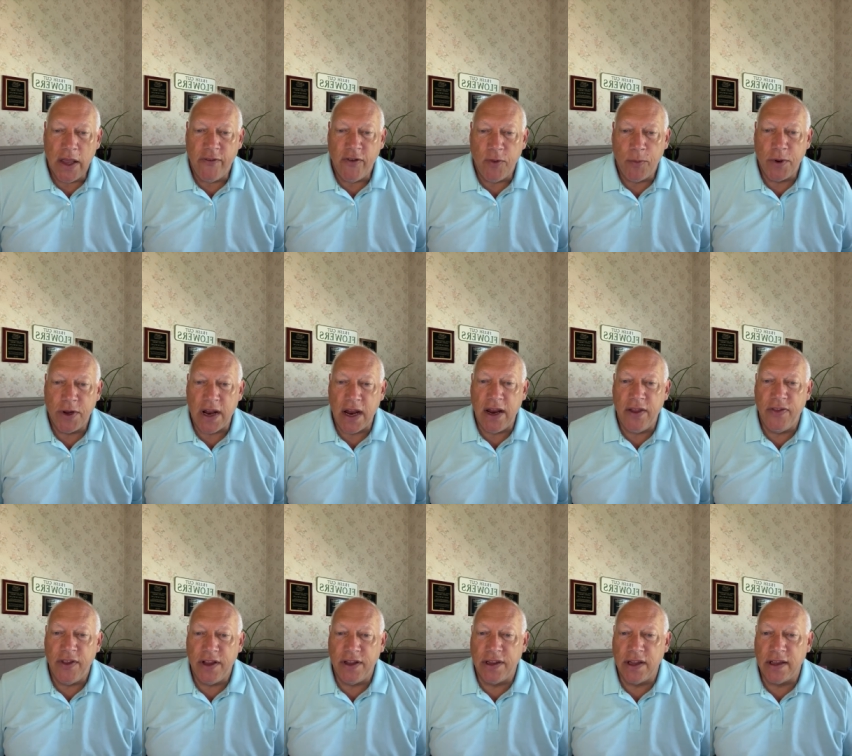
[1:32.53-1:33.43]
If you put
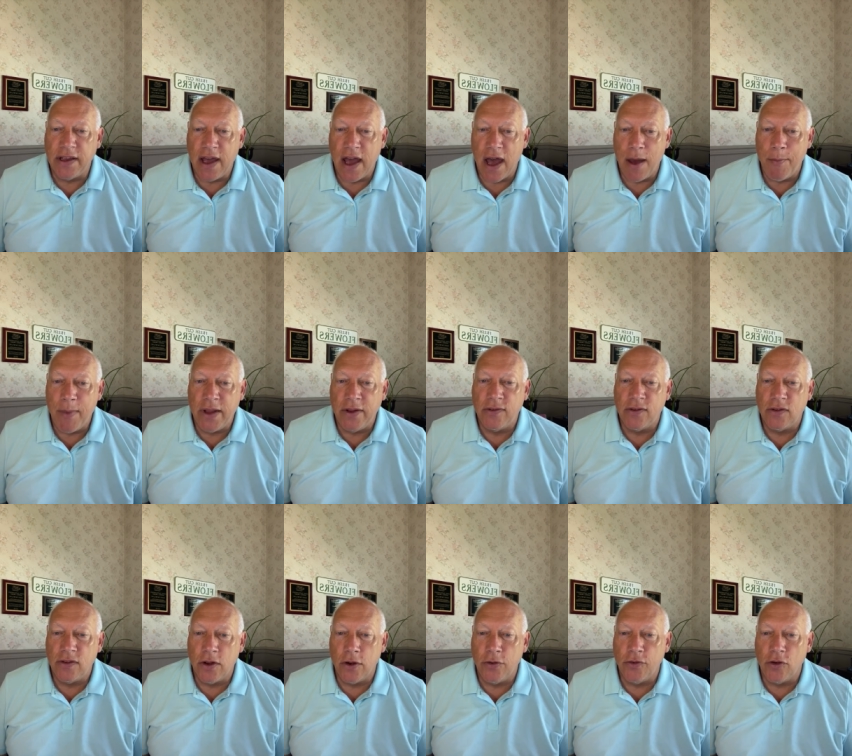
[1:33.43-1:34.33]
anything in the
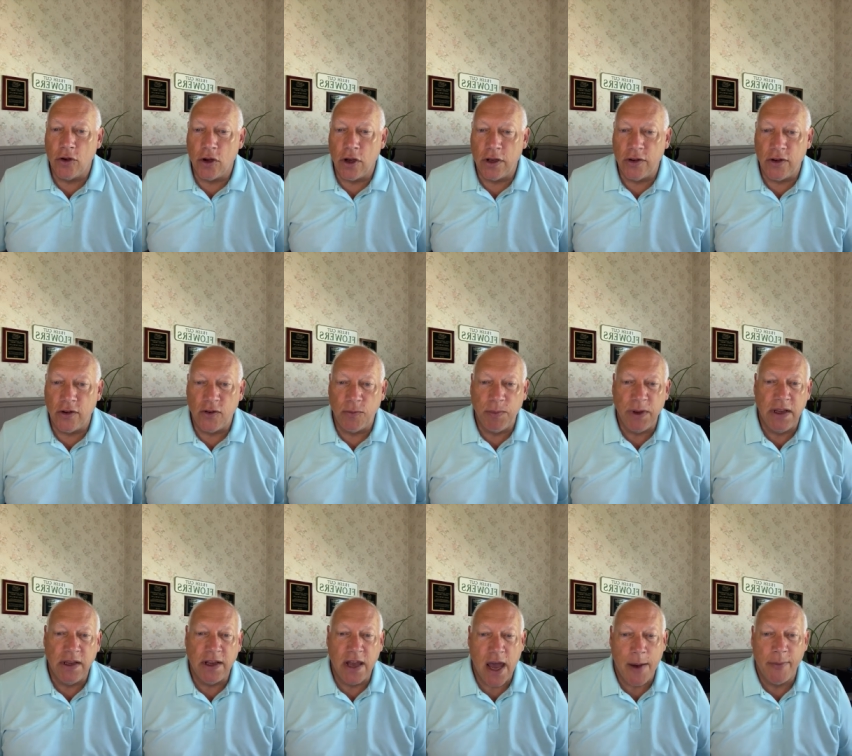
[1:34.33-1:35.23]
comments, those will just
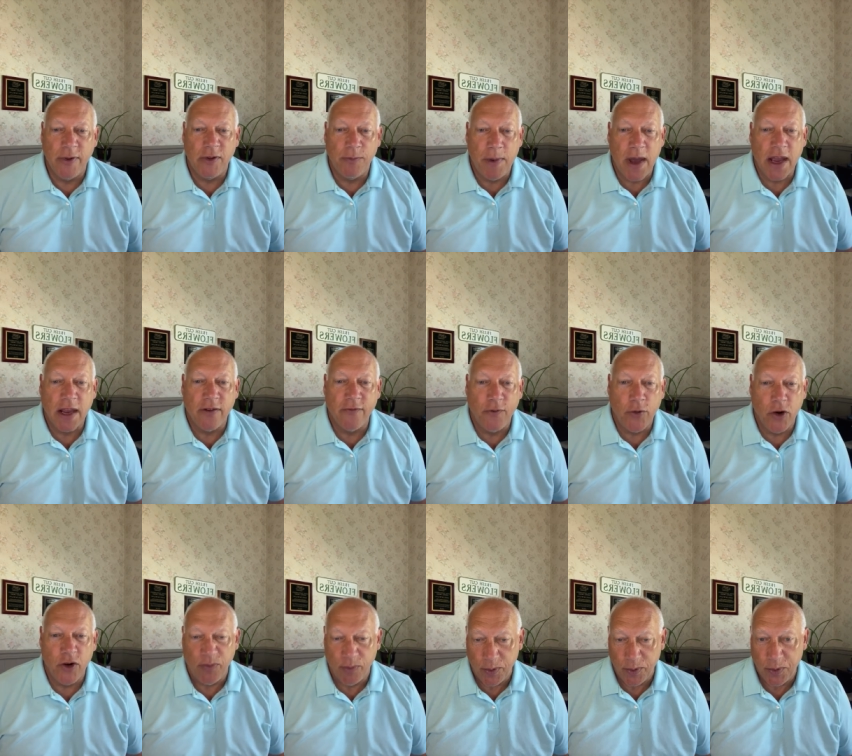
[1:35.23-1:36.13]
be comments back and
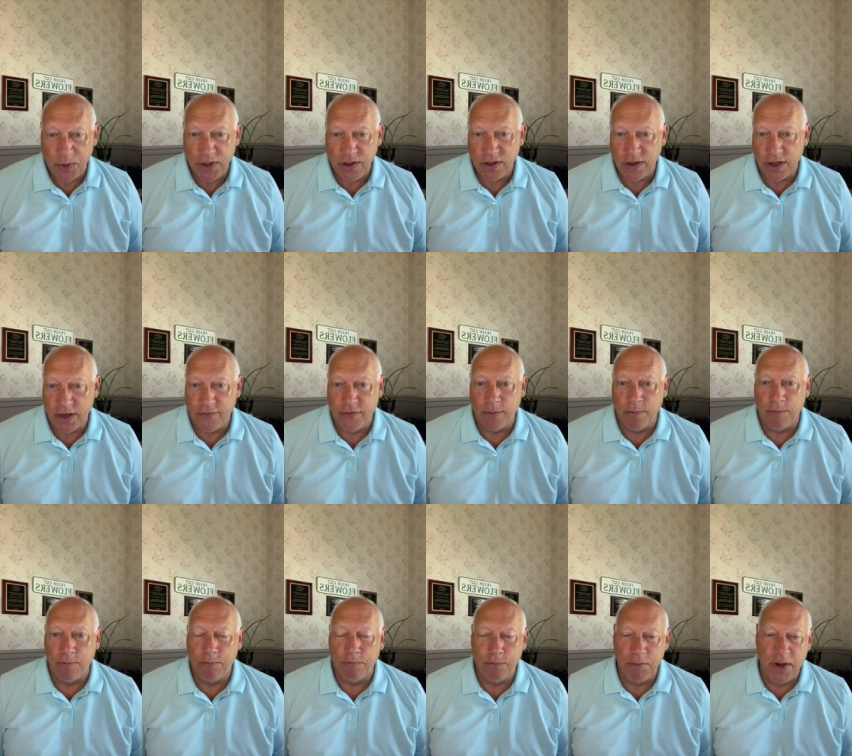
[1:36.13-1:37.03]
forth between the
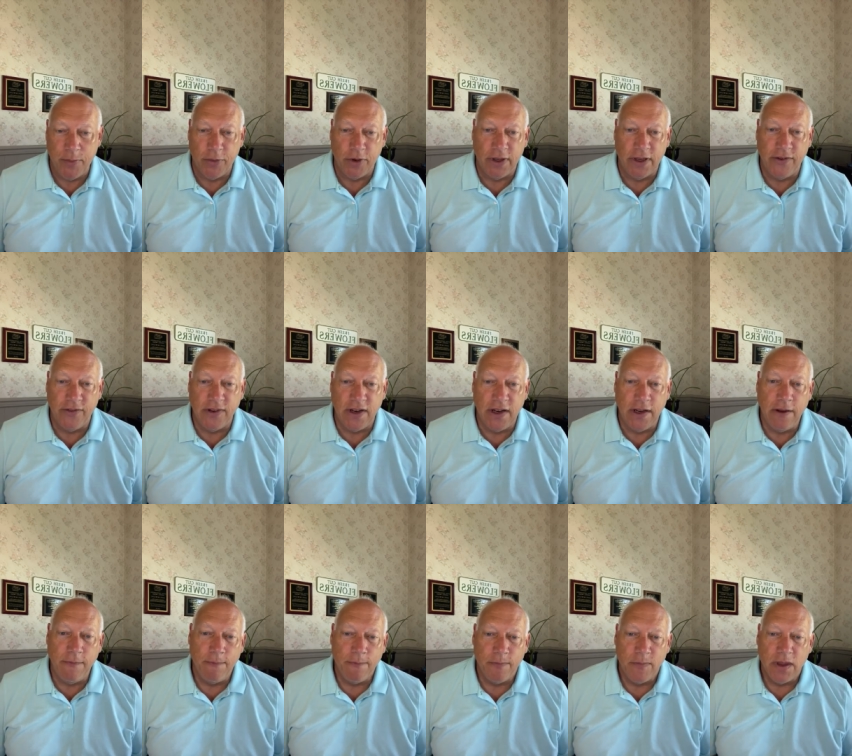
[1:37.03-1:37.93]
different people
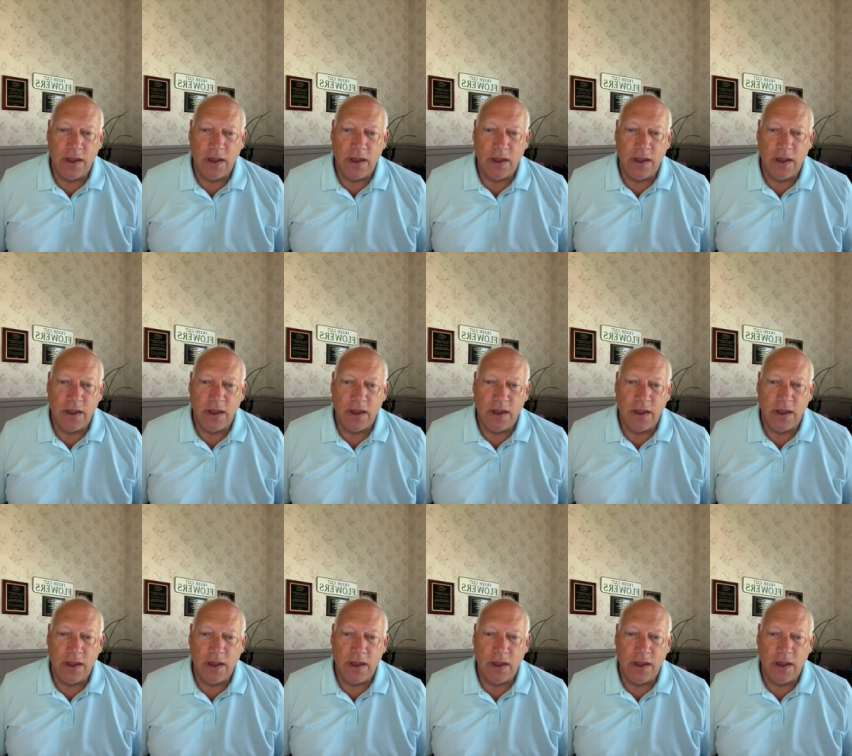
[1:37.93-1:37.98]
listening.